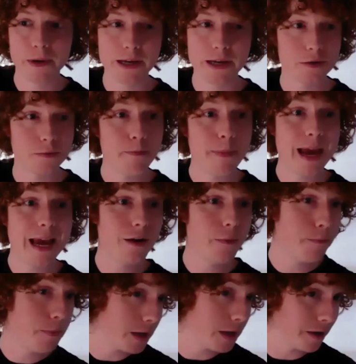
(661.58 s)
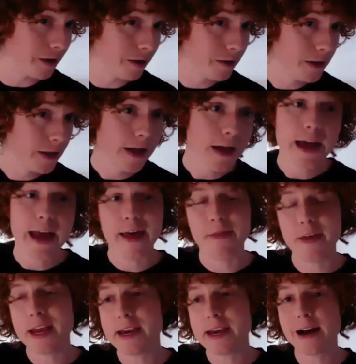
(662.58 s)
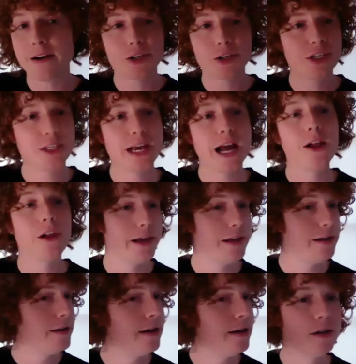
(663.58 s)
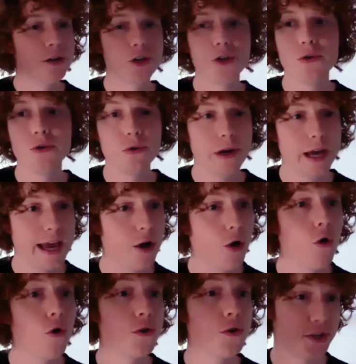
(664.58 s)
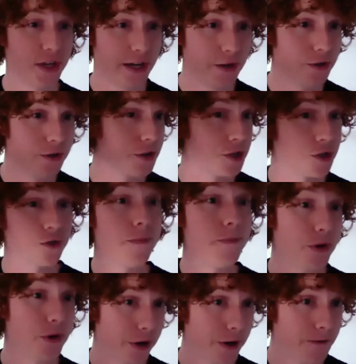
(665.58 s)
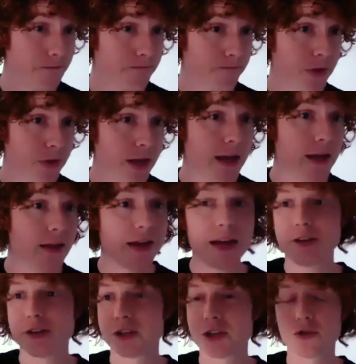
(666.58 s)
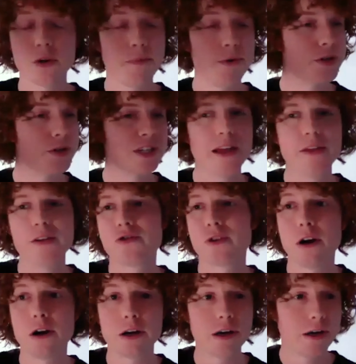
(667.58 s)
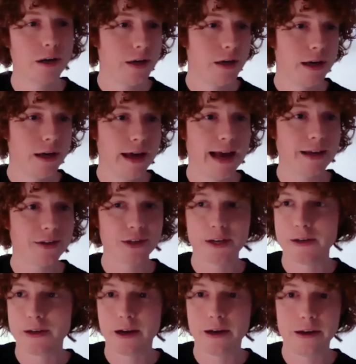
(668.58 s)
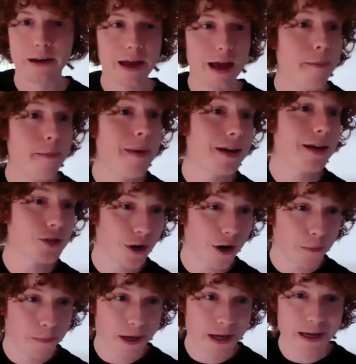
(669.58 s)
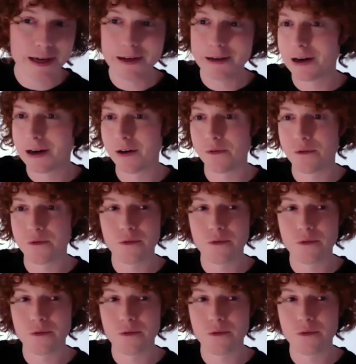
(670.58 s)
has made a pill, and they now sell it to a wholesale distributor. That distributor, say the drug has an M S R P of one